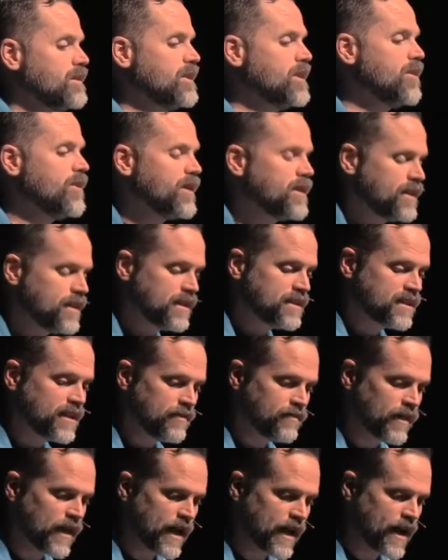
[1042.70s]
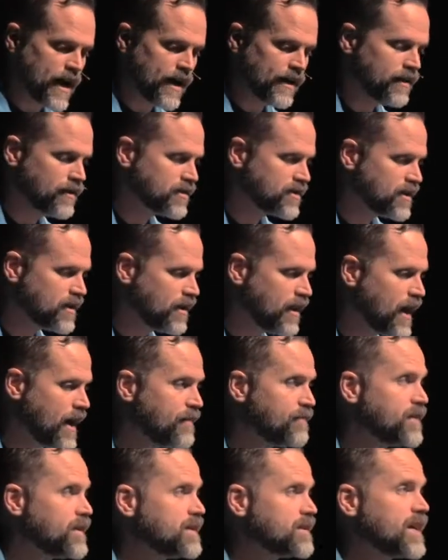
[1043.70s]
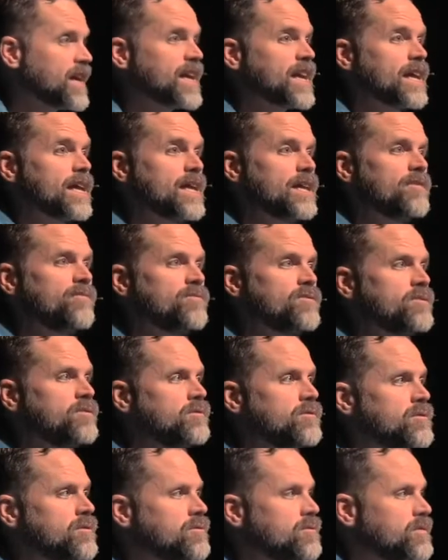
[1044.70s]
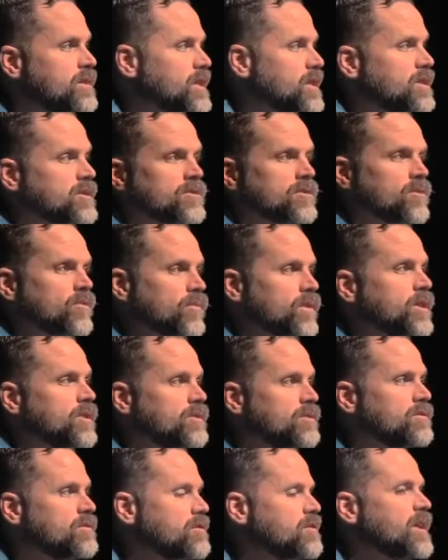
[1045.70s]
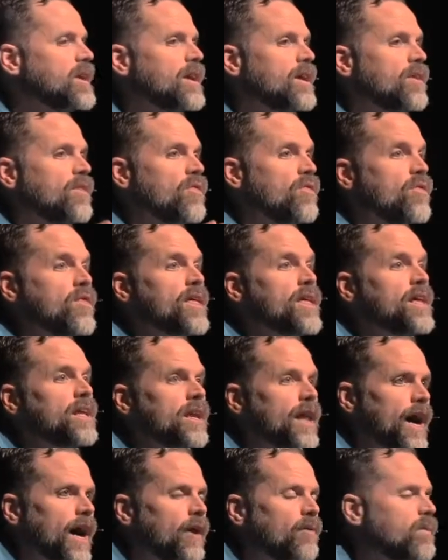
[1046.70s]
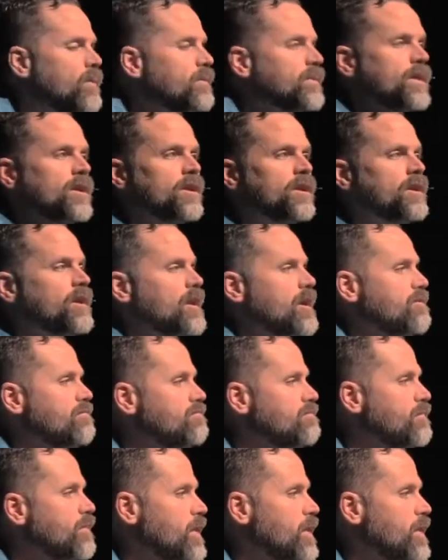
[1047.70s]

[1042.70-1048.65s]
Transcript: You know, it, it's never like God looks in our life and is like, If you do this or when you do, then I will. No, no, no, no.